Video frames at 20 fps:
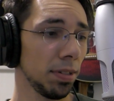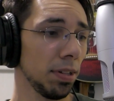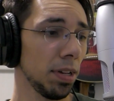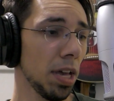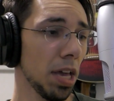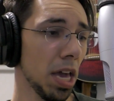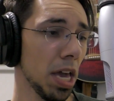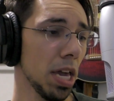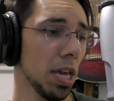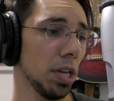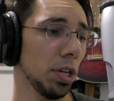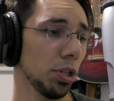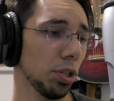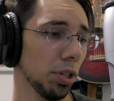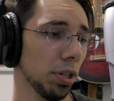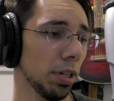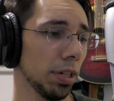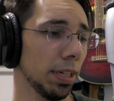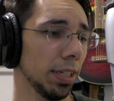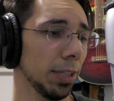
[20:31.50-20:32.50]
hey,
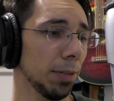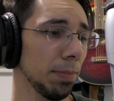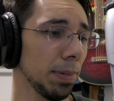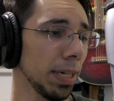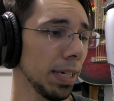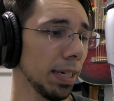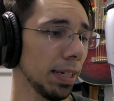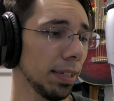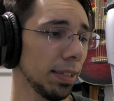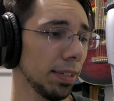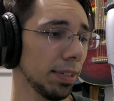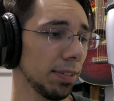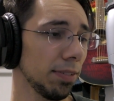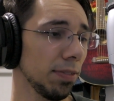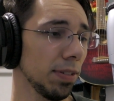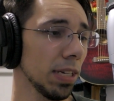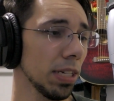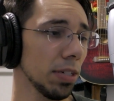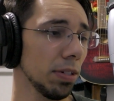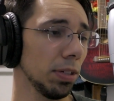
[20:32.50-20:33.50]
Sean, at the beginning of this
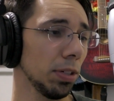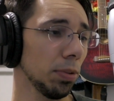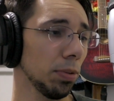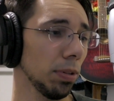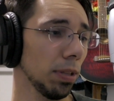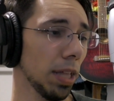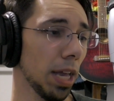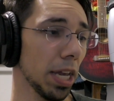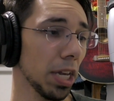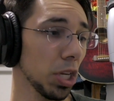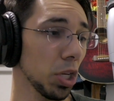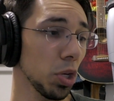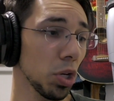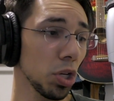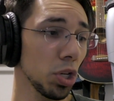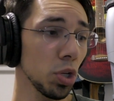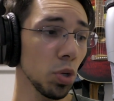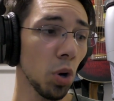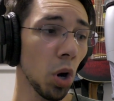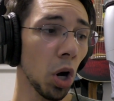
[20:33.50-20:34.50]
video, you were like, you can
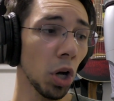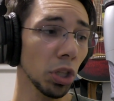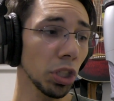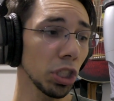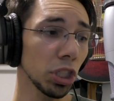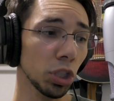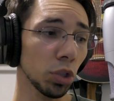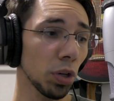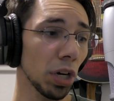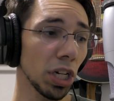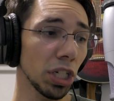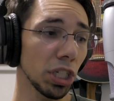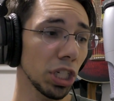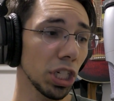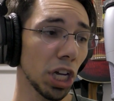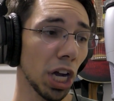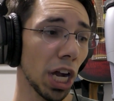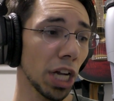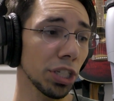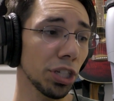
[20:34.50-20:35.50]
do all these crazy
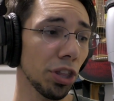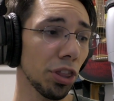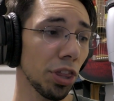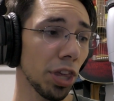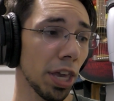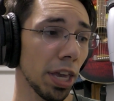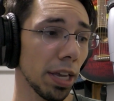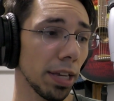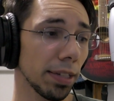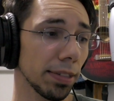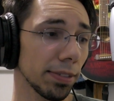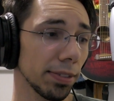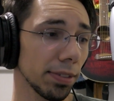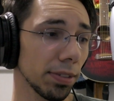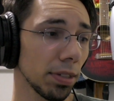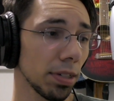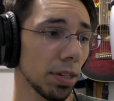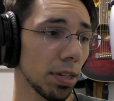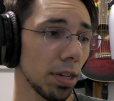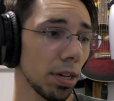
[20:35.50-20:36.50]
kinds of things.
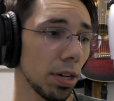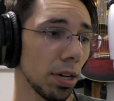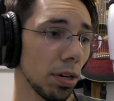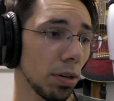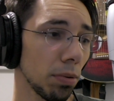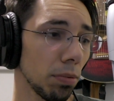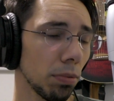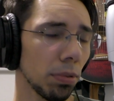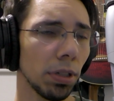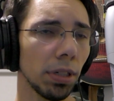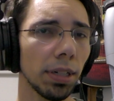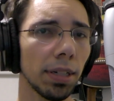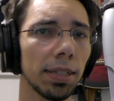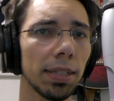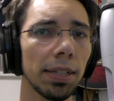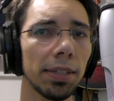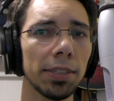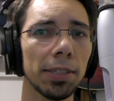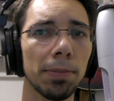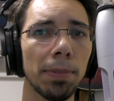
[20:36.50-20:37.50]
When are you going to tell
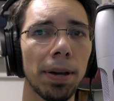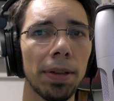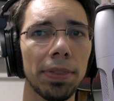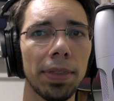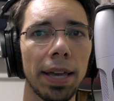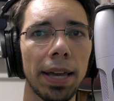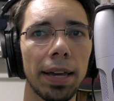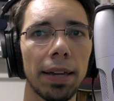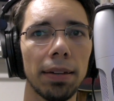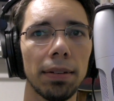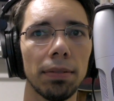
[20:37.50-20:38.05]
us about that?